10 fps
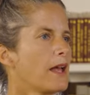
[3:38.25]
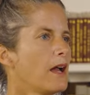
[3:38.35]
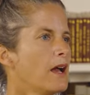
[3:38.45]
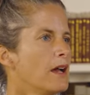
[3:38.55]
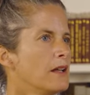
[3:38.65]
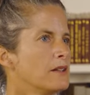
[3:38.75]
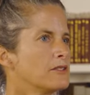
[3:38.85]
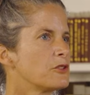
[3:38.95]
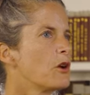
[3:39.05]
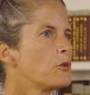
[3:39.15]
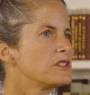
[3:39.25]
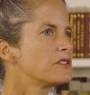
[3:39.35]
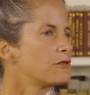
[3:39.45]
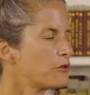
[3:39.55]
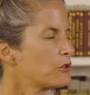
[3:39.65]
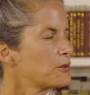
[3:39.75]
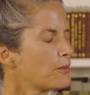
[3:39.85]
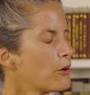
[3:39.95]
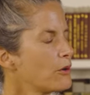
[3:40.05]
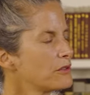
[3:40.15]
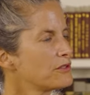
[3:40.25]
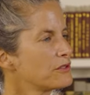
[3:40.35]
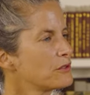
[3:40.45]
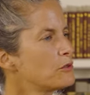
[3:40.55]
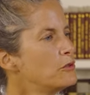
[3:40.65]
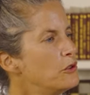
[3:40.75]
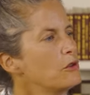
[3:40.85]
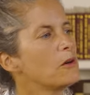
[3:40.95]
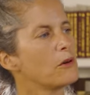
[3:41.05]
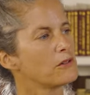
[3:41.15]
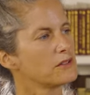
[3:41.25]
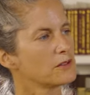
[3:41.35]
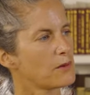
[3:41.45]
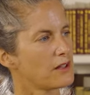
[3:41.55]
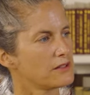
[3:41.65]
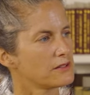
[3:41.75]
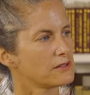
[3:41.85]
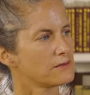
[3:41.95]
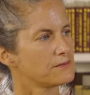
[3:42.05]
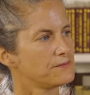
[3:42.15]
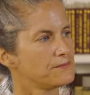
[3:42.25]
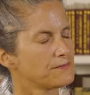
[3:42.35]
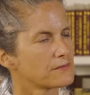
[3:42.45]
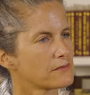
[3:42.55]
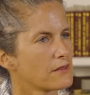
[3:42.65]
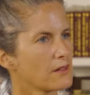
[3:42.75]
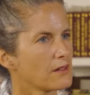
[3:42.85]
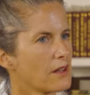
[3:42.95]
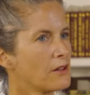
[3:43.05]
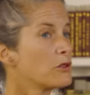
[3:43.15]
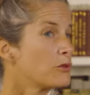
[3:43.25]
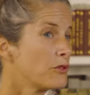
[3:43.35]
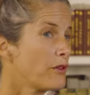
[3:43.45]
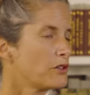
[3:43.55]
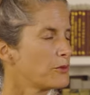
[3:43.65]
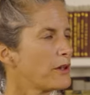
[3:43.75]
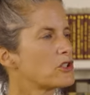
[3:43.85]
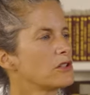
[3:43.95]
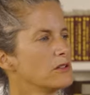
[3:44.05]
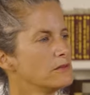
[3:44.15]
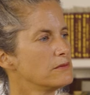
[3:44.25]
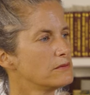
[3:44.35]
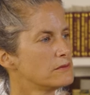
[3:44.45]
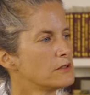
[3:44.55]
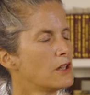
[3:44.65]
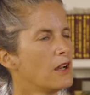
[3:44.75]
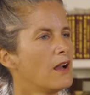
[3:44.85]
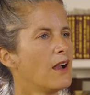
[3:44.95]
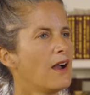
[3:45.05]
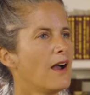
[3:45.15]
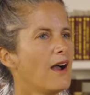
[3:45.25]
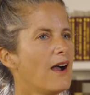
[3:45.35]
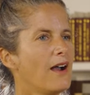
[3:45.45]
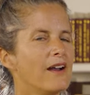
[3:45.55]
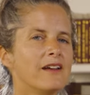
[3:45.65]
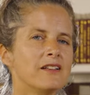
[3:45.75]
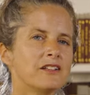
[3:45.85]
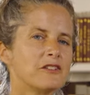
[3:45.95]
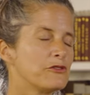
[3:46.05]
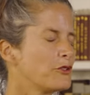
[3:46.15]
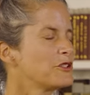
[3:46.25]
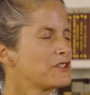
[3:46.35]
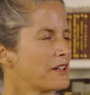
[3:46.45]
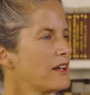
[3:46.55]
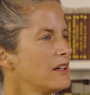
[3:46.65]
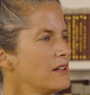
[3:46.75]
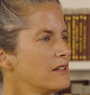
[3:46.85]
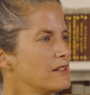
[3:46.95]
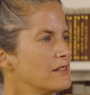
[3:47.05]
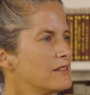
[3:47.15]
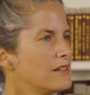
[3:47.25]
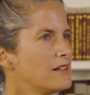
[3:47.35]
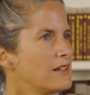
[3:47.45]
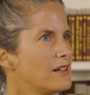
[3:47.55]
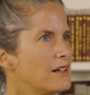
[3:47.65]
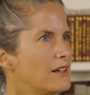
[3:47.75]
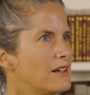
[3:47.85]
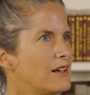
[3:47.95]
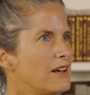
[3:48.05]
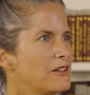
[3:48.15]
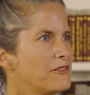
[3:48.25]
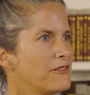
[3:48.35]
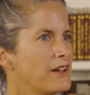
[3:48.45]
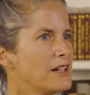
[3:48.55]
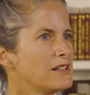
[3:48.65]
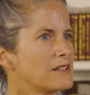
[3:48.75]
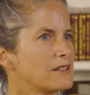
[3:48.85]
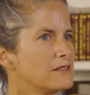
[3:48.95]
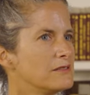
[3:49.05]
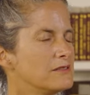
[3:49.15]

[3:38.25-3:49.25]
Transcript: And so I was the first person who knew about this place. And this was very special. And the first day, I felt